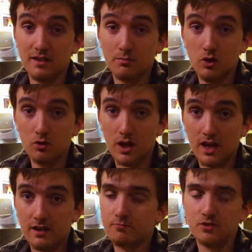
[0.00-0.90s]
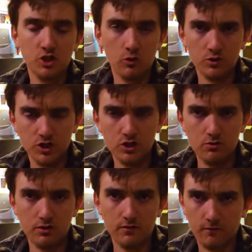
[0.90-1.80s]
Blu-ray so
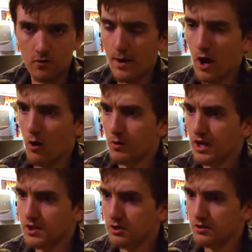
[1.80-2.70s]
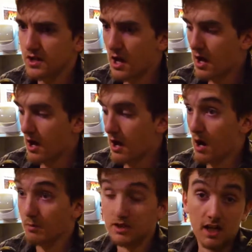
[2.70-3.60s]
soon for Power Rangers,
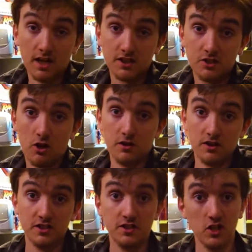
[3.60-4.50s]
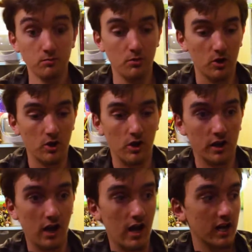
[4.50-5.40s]
but then I saw the steelbook
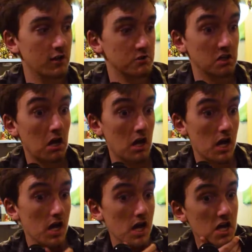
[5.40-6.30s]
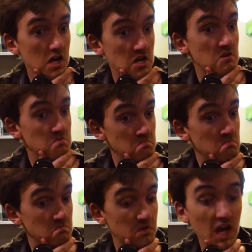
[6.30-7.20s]
online. I was like, hey,
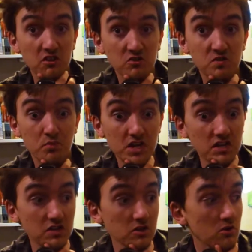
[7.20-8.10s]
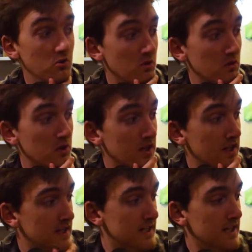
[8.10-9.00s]
that looks pretty cool.
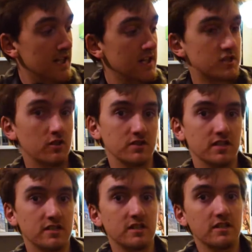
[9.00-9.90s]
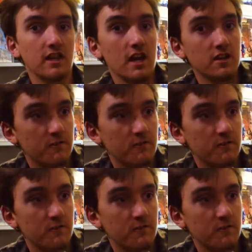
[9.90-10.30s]
So as you can see there, the